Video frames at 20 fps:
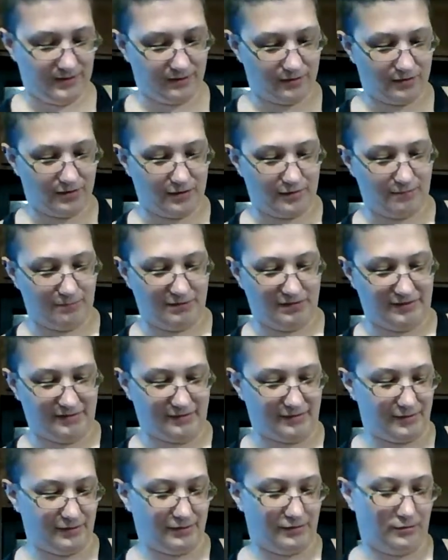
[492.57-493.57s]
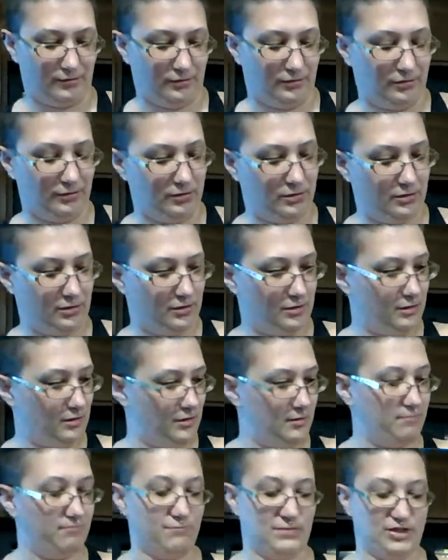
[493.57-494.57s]
God bless the little
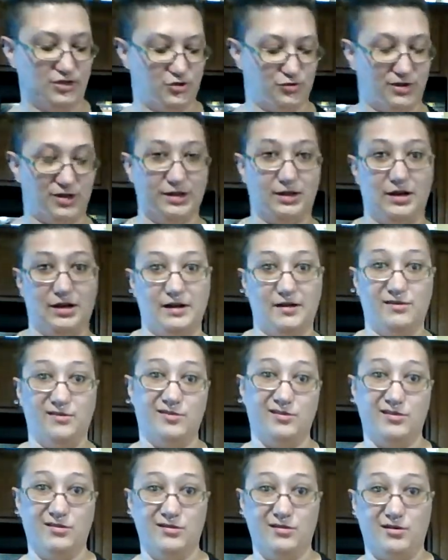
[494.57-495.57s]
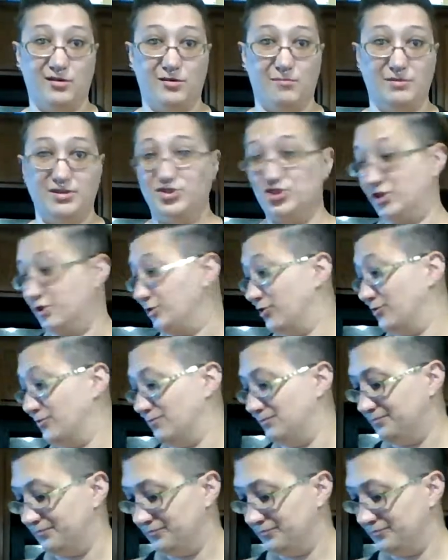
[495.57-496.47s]
measuring lines on my jigger.